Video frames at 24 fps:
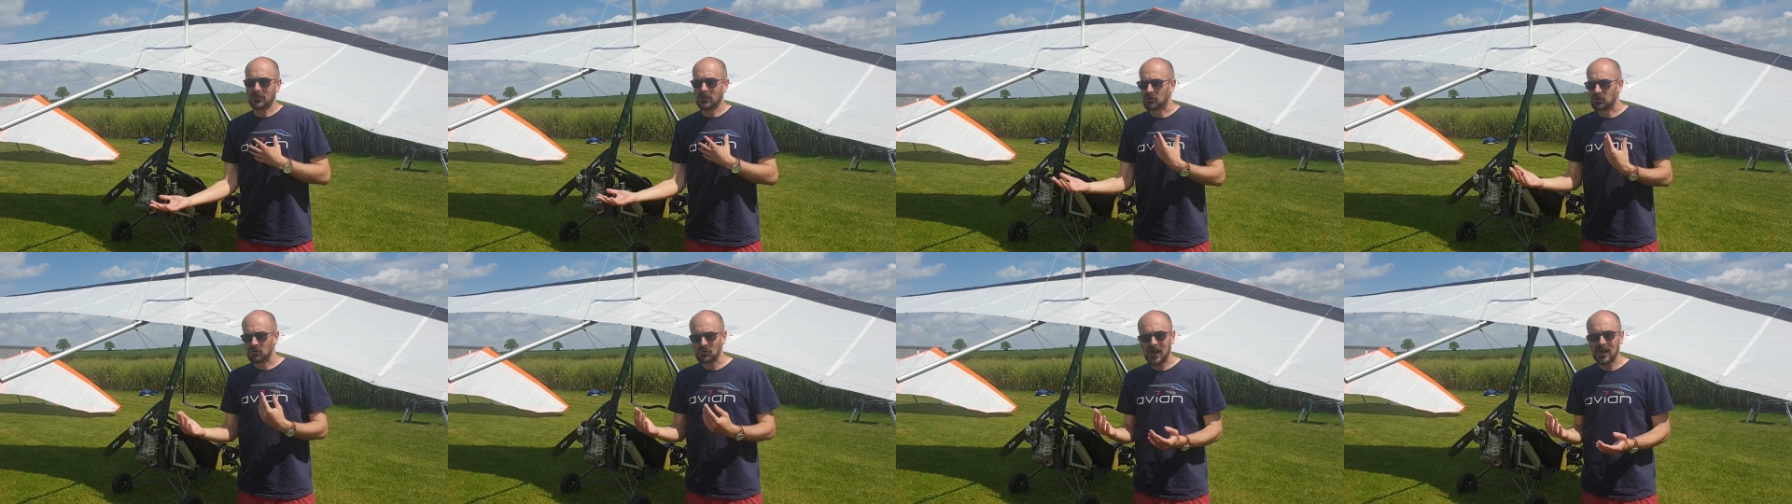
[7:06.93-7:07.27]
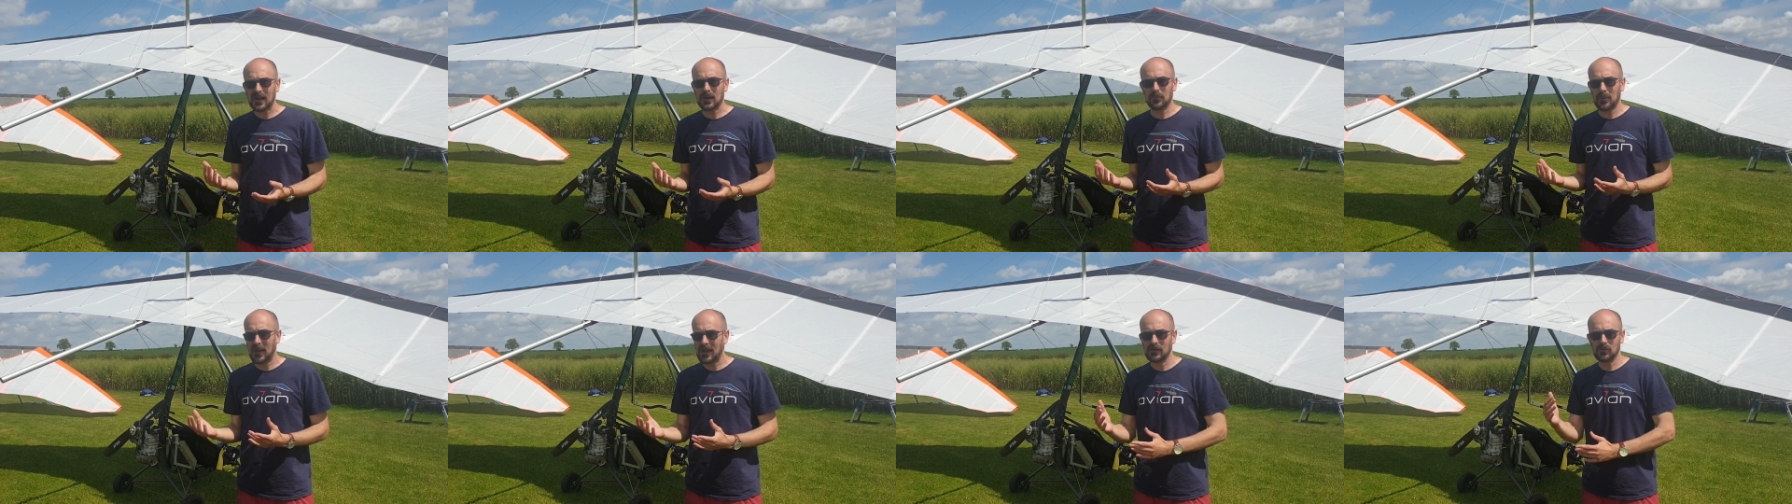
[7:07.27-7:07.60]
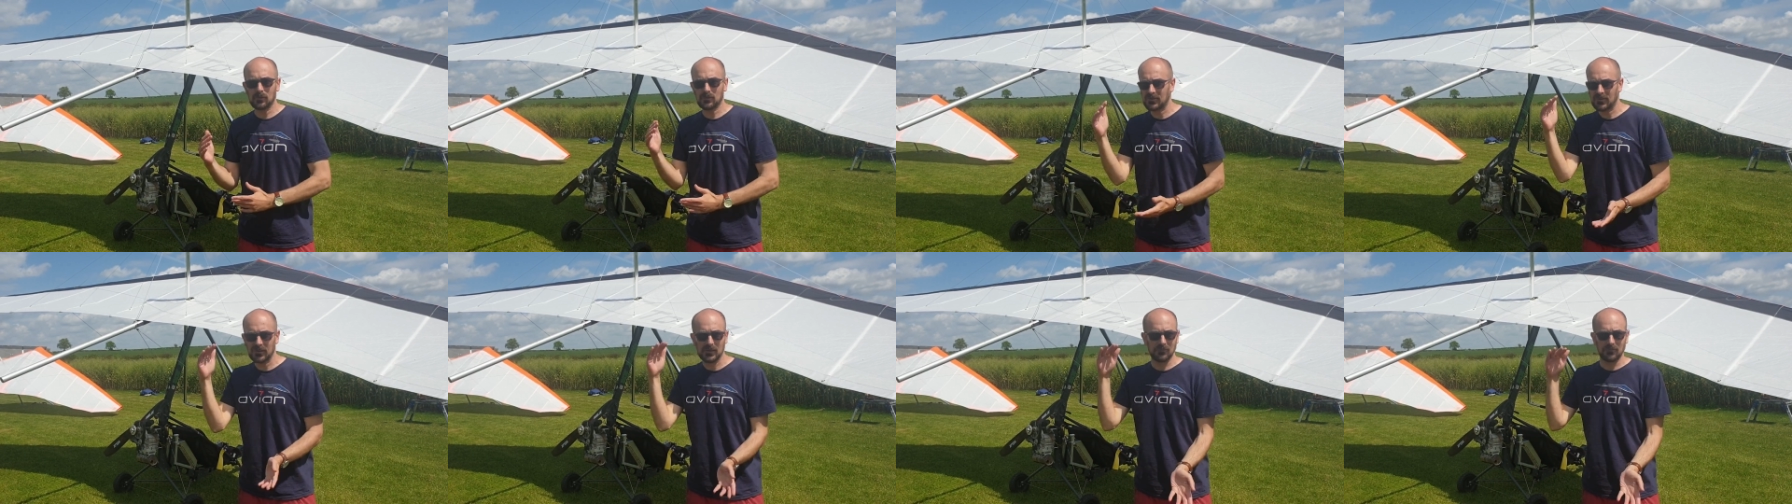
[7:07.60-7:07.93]
the drag
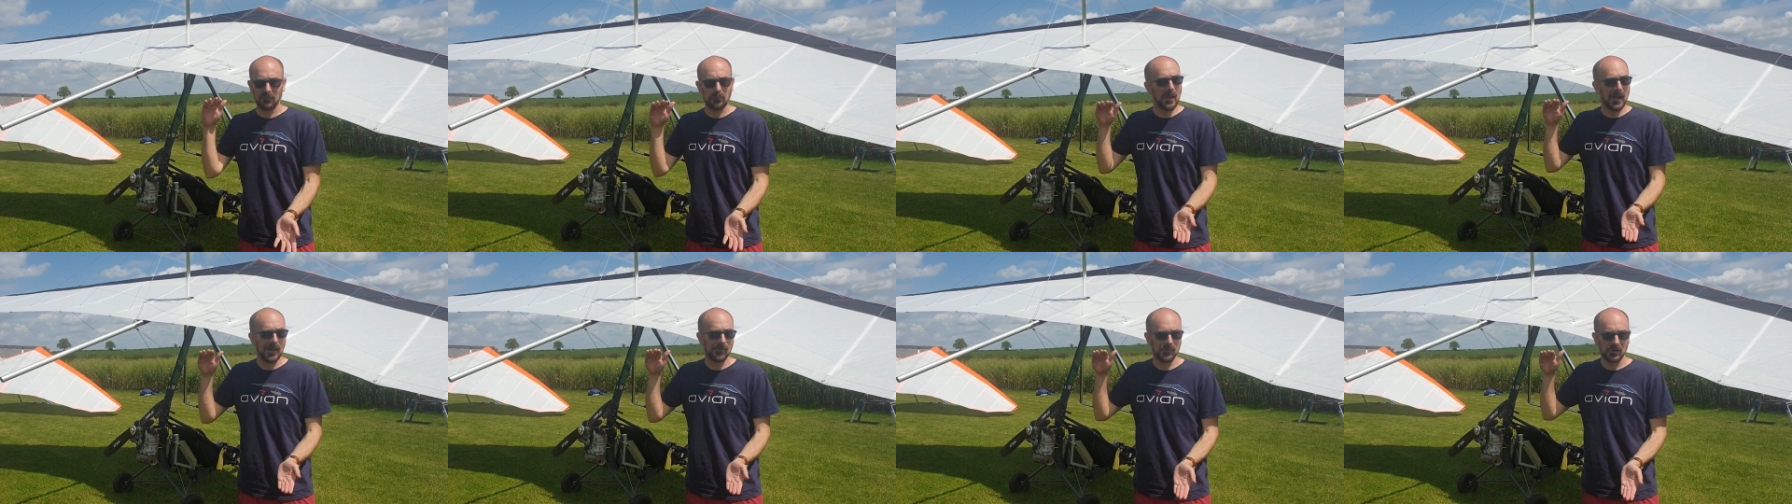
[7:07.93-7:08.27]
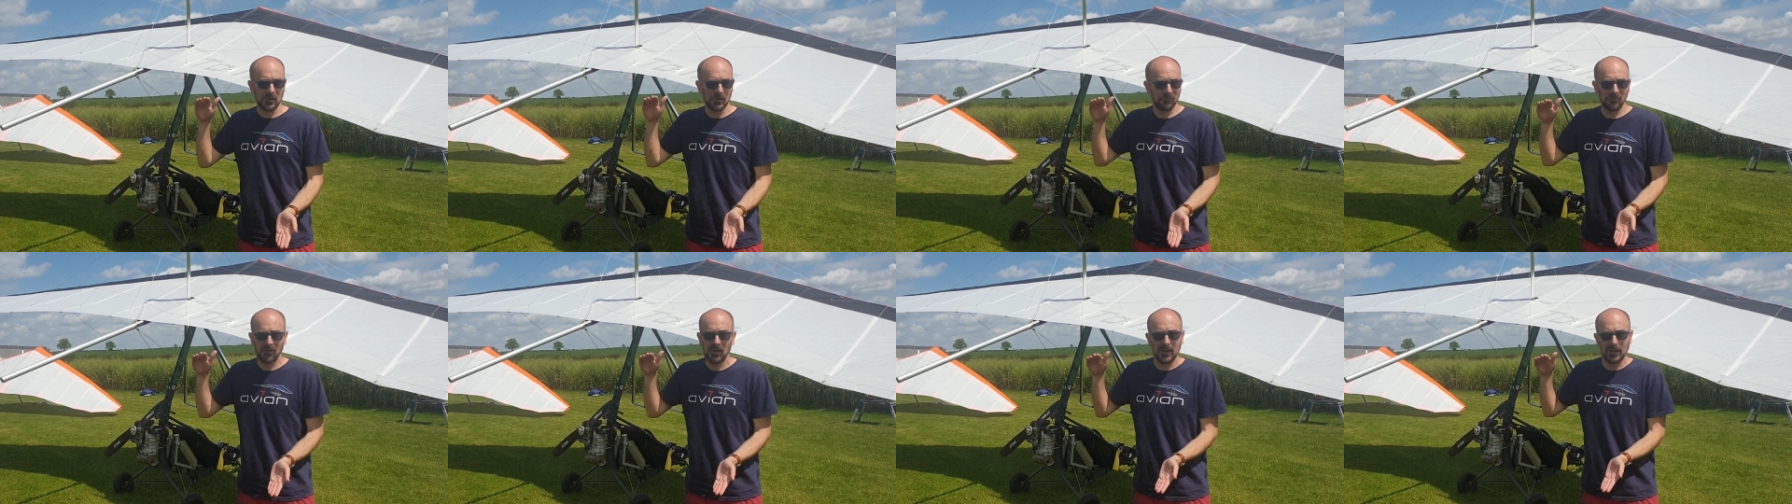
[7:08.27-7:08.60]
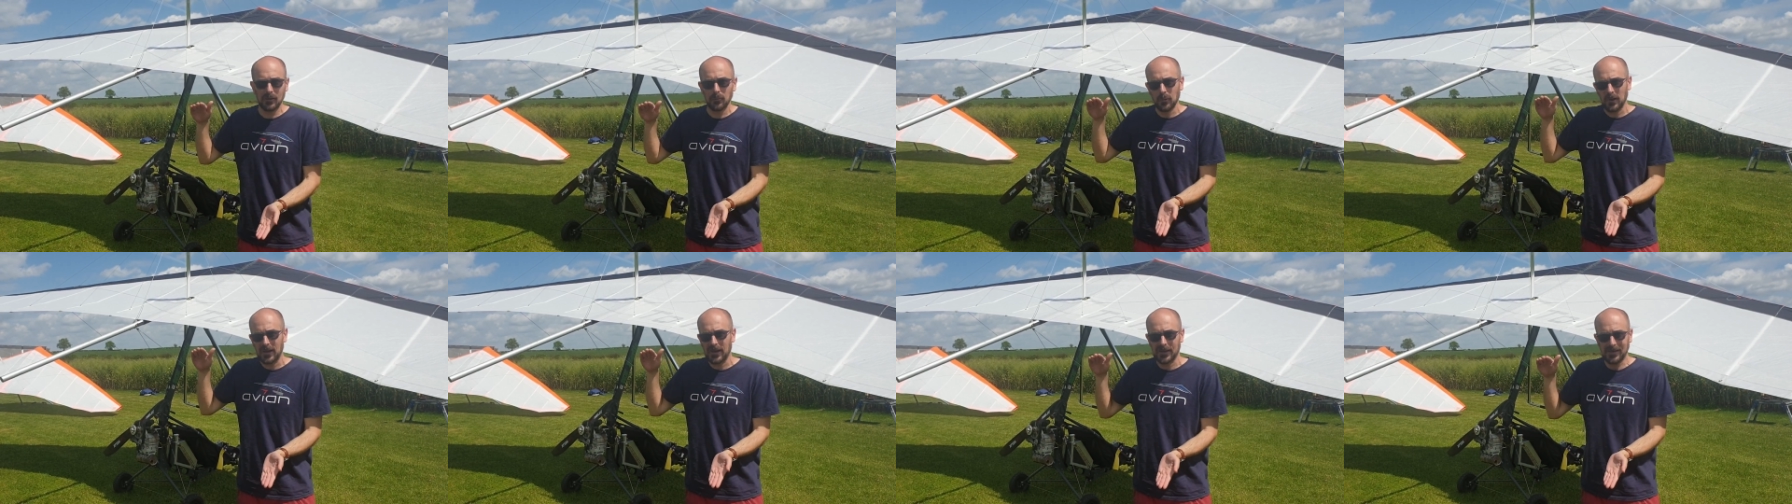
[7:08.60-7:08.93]
penalty from having a thick
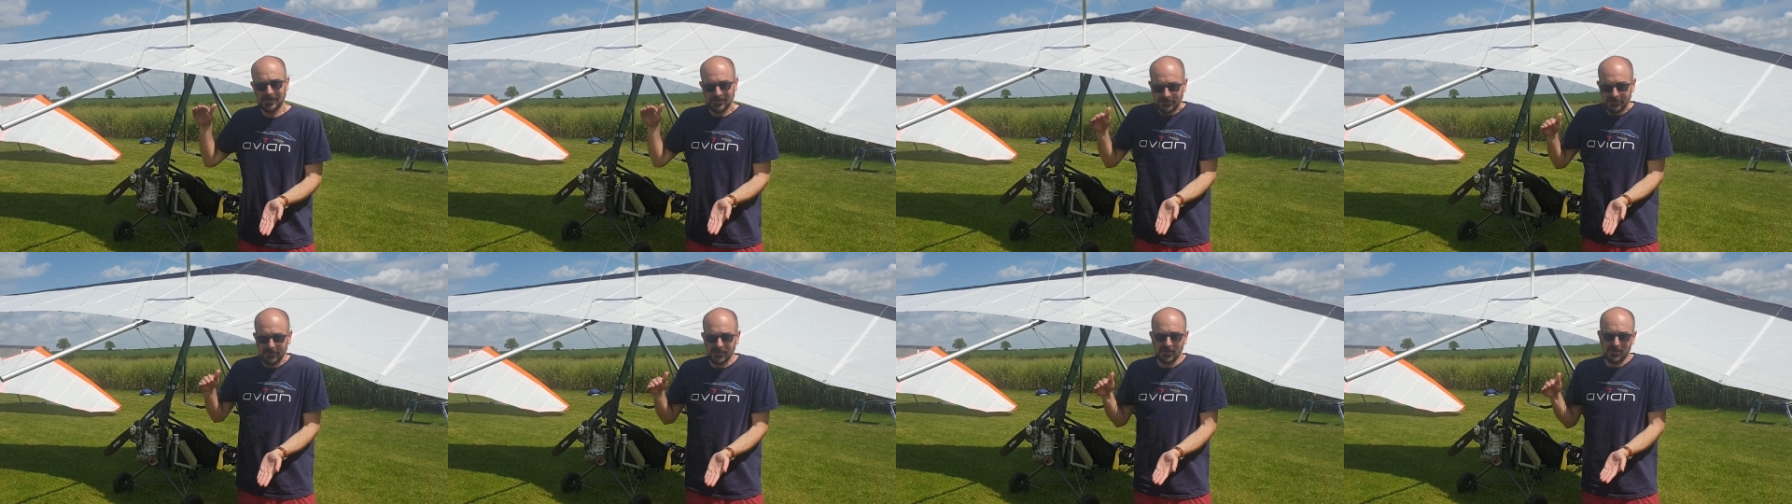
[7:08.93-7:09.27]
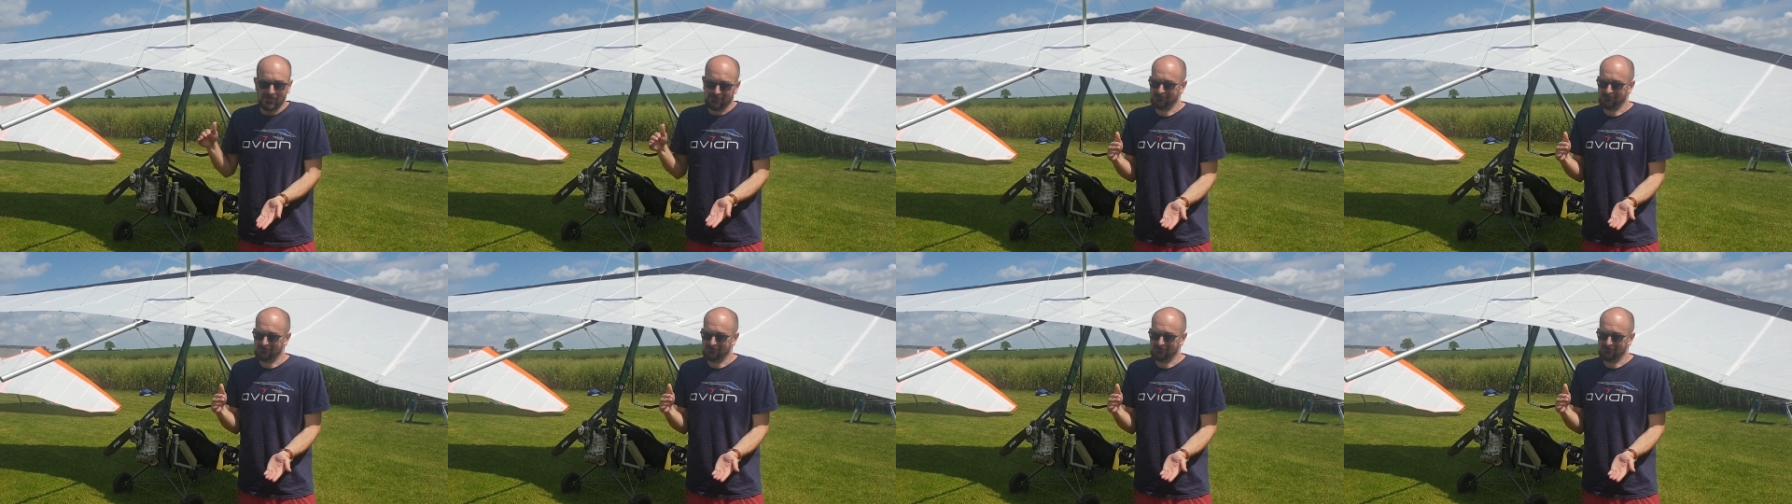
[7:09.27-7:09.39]
wing